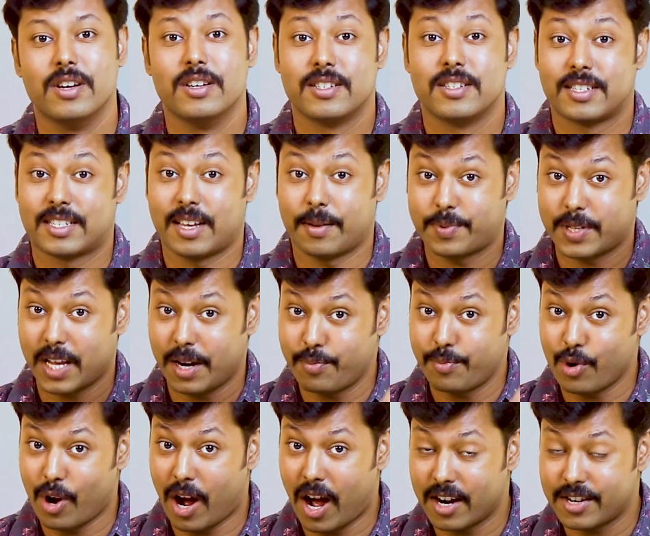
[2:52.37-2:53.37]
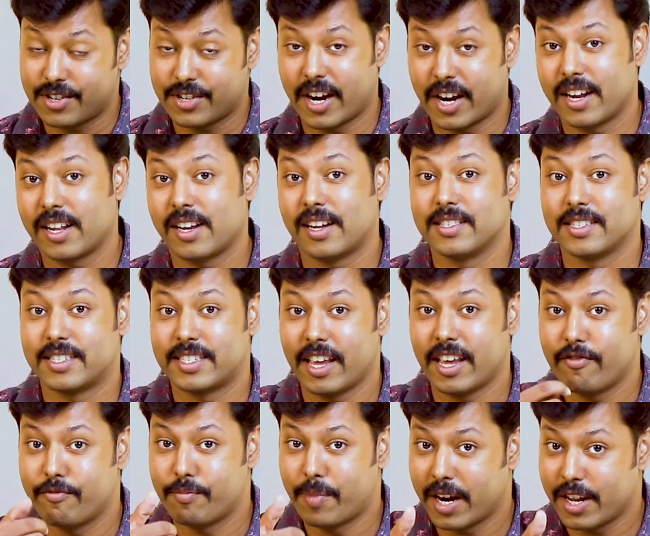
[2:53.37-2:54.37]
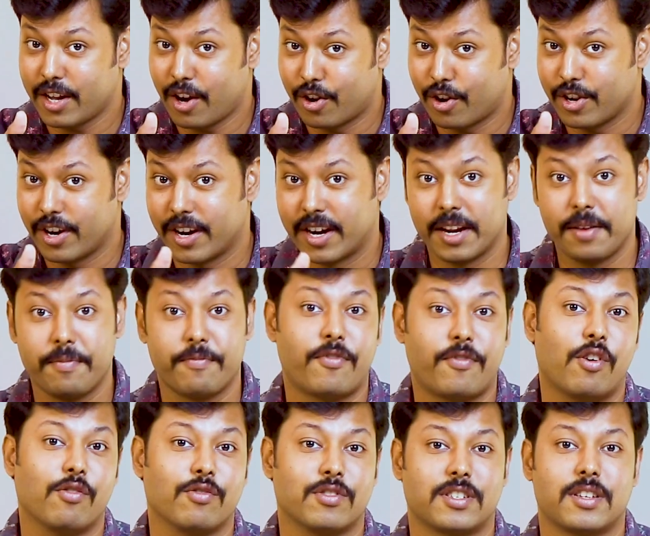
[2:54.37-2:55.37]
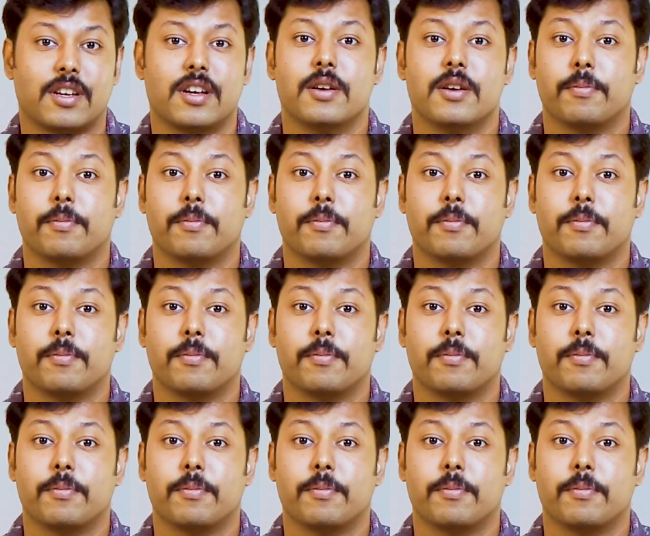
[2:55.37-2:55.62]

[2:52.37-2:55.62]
Subscribe to our channel and save money on your dream phones.